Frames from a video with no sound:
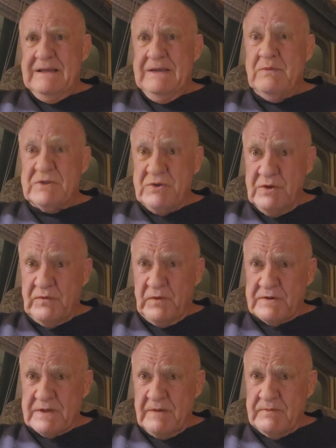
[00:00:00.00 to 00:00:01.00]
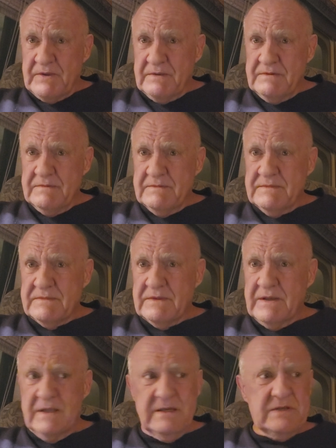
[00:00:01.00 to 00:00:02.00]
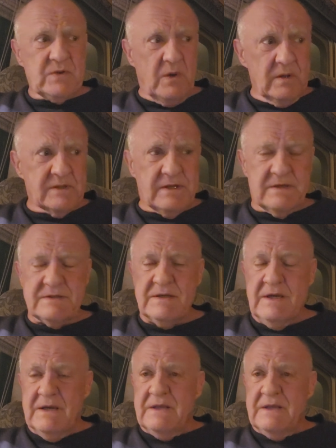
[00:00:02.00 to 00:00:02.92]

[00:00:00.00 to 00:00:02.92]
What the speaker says: He was good for something. And he told us